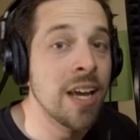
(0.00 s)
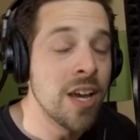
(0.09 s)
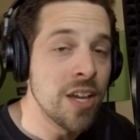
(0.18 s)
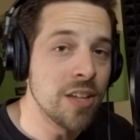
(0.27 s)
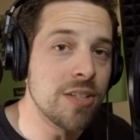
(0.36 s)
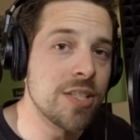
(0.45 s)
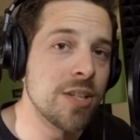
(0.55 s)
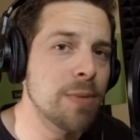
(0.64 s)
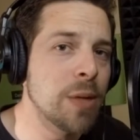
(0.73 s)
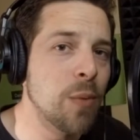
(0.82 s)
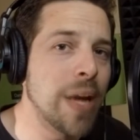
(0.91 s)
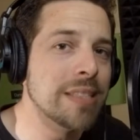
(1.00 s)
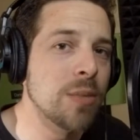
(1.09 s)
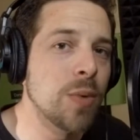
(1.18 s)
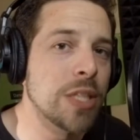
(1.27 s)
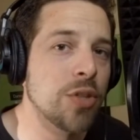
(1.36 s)
There's so many ways
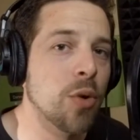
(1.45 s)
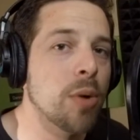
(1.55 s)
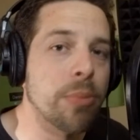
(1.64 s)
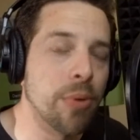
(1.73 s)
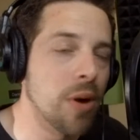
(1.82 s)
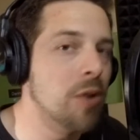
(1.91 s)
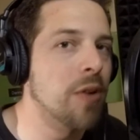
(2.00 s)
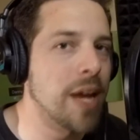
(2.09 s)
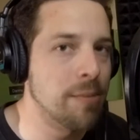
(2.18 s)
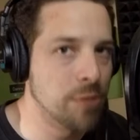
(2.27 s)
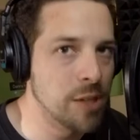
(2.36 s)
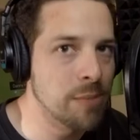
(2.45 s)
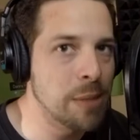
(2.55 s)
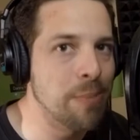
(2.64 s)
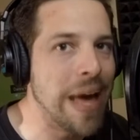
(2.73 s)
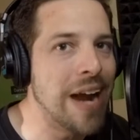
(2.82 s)
in which your program could be
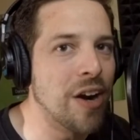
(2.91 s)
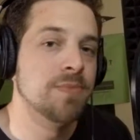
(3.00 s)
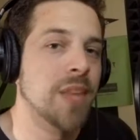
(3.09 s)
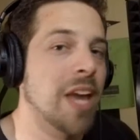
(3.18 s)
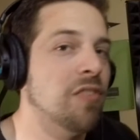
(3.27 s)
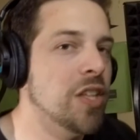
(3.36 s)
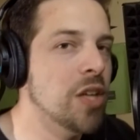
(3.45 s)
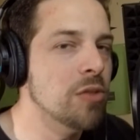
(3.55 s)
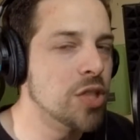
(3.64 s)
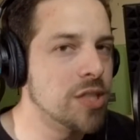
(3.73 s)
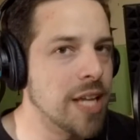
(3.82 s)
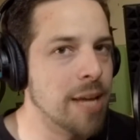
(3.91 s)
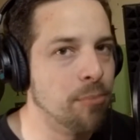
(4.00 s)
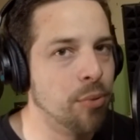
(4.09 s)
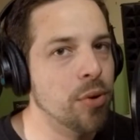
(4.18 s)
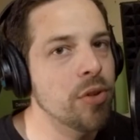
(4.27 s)
better if you just
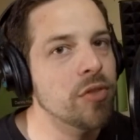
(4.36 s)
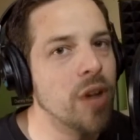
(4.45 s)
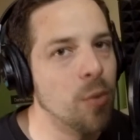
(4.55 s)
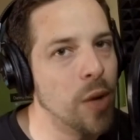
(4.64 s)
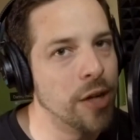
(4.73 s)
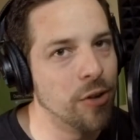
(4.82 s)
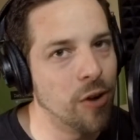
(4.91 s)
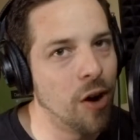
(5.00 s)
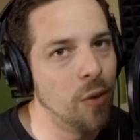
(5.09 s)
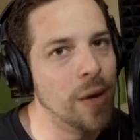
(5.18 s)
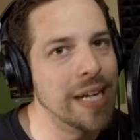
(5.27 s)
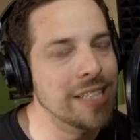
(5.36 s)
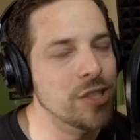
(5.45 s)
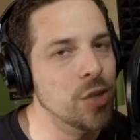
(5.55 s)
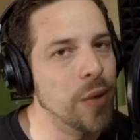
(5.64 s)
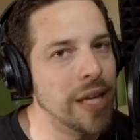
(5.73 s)
improved on what you're already
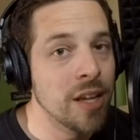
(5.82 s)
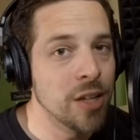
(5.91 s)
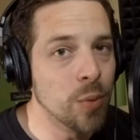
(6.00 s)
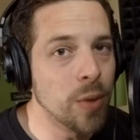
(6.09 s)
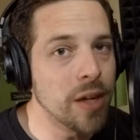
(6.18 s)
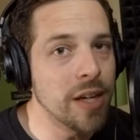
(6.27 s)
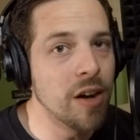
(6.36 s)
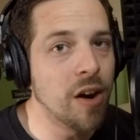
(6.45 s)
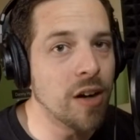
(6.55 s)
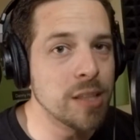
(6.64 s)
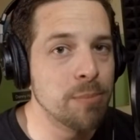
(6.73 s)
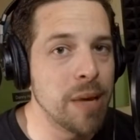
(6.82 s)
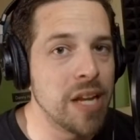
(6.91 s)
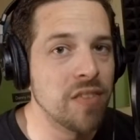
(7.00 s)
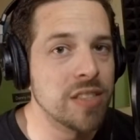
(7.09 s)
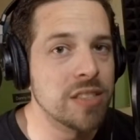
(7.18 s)
doing. You're working hard to
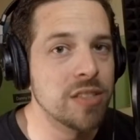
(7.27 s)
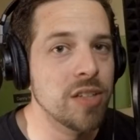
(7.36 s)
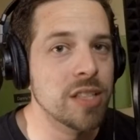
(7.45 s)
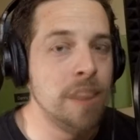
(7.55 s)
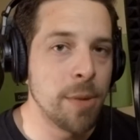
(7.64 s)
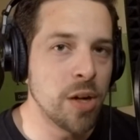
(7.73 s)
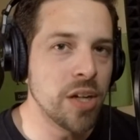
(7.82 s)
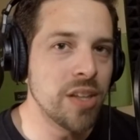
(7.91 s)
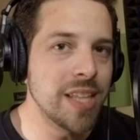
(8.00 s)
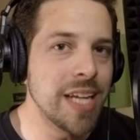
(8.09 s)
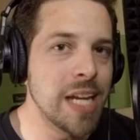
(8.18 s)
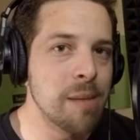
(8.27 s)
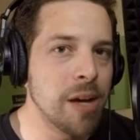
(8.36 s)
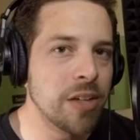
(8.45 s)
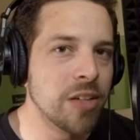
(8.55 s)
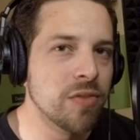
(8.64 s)
benefit students, but are you thinking
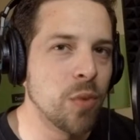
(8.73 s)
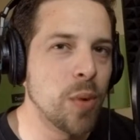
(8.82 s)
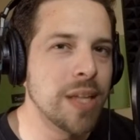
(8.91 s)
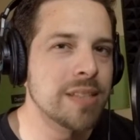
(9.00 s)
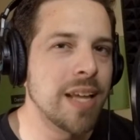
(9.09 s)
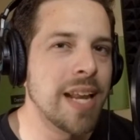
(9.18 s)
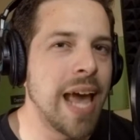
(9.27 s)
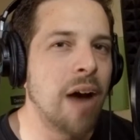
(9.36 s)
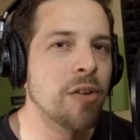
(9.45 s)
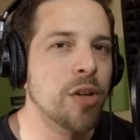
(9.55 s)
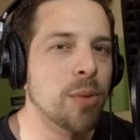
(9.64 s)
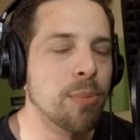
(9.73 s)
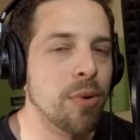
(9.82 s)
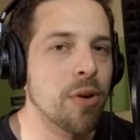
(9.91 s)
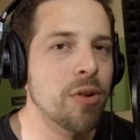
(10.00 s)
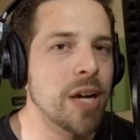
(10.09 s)
about your voice and how your
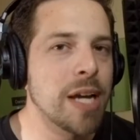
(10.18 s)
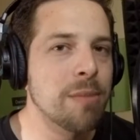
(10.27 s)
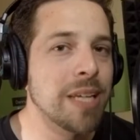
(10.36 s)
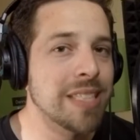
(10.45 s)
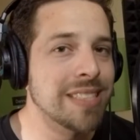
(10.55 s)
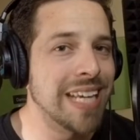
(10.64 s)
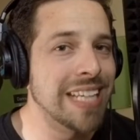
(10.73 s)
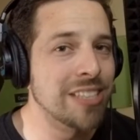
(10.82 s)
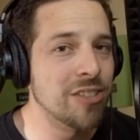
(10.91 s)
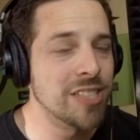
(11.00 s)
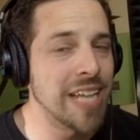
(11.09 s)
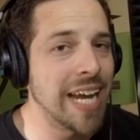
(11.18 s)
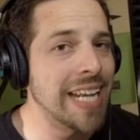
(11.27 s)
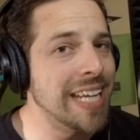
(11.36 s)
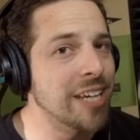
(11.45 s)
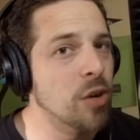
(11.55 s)
program is
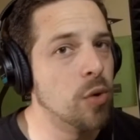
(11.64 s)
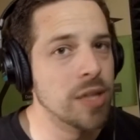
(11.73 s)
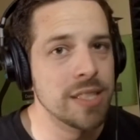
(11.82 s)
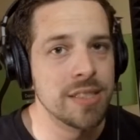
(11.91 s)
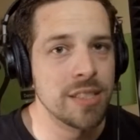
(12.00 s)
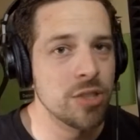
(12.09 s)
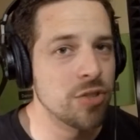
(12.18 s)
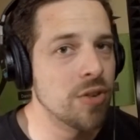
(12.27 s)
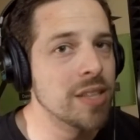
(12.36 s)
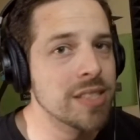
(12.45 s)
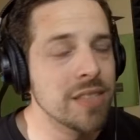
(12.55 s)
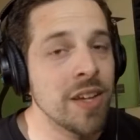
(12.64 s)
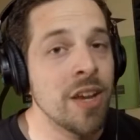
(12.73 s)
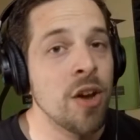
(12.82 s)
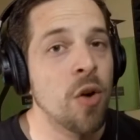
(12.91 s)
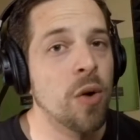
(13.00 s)
entertaining or is instructive
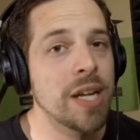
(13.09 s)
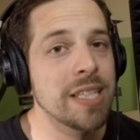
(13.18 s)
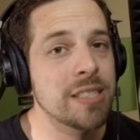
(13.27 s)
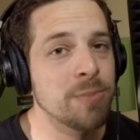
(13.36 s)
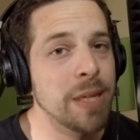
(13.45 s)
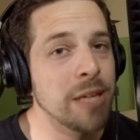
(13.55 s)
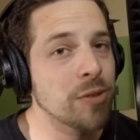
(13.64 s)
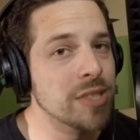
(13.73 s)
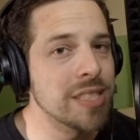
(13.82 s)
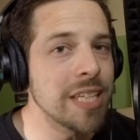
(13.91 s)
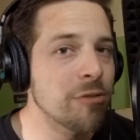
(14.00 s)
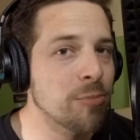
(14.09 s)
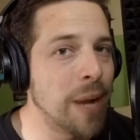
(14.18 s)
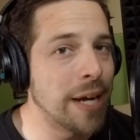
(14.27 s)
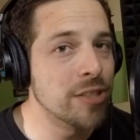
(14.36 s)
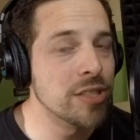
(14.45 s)
or is being received
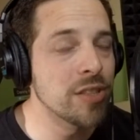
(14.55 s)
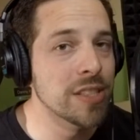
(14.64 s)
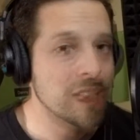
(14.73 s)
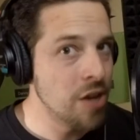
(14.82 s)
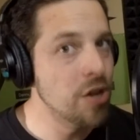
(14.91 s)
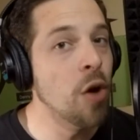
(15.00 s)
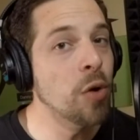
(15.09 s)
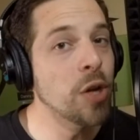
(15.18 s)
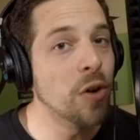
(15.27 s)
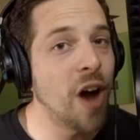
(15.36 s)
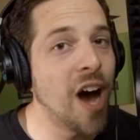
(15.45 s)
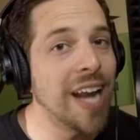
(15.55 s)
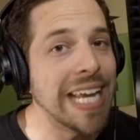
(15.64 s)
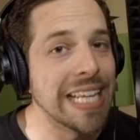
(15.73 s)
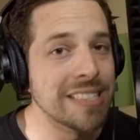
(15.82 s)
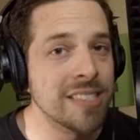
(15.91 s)
by your students? Know your
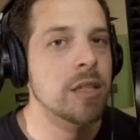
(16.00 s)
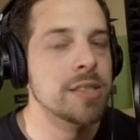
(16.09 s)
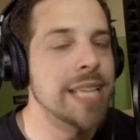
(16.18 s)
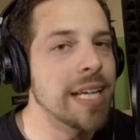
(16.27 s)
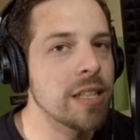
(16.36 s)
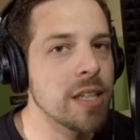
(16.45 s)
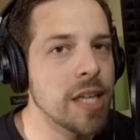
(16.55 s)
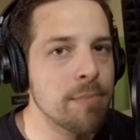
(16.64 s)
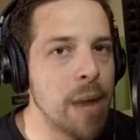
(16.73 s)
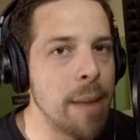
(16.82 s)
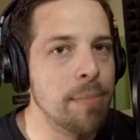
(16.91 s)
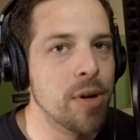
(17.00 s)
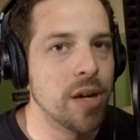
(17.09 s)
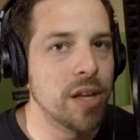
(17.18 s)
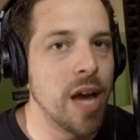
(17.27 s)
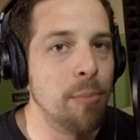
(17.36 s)
audience. Take a look at my
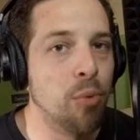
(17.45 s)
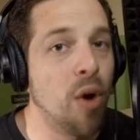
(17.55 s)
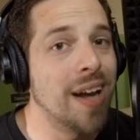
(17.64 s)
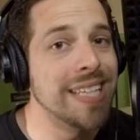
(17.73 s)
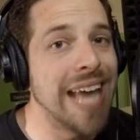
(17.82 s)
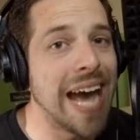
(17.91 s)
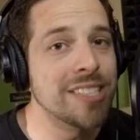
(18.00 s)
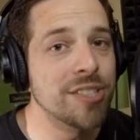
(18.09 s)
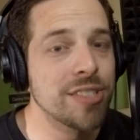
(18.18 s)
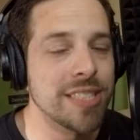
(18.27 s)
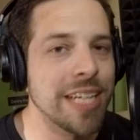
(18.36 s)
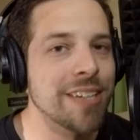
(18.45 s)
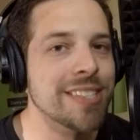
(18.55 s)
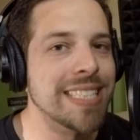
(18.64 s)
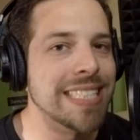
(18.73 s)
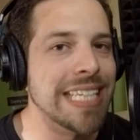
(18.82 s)
book, A Broadcaster's
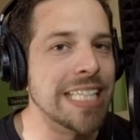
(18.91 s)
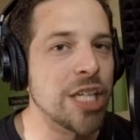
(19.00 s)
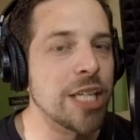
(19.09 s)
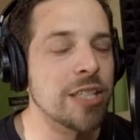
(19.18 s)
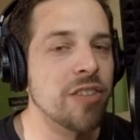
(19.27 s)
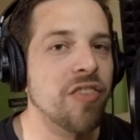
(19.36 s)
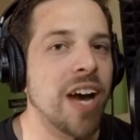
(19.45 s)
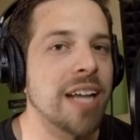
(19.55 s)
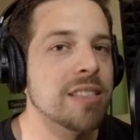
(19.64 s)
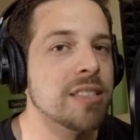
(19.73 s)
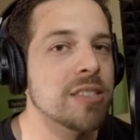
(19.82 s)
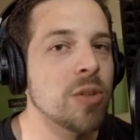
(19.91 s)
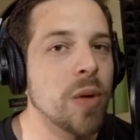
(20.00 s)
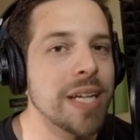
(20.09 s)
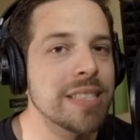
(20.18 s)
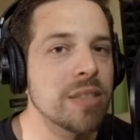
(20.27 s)
Secrets to Teaching, to find
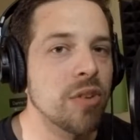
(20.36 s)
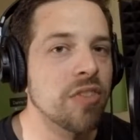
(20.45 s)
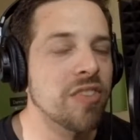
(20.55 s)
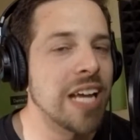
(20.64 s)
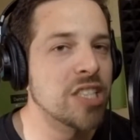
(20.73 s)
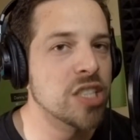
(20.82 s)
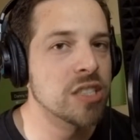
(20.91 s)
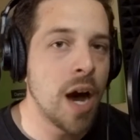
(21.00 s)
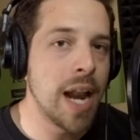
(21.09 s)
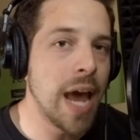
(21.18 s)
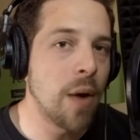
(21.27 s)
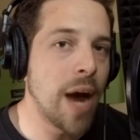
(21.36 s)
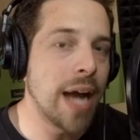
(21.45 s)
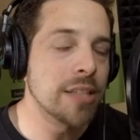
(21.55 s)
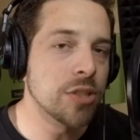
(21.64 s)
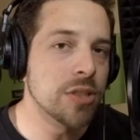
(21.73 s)
stories and reflections on how
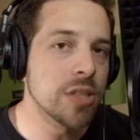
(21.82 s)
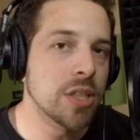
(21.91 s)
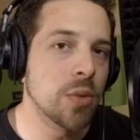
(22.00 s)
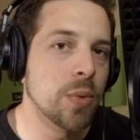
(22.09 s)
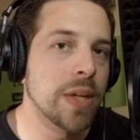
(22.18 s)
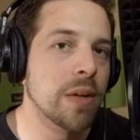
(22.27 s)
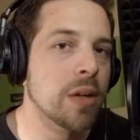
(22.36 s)
I turned a career in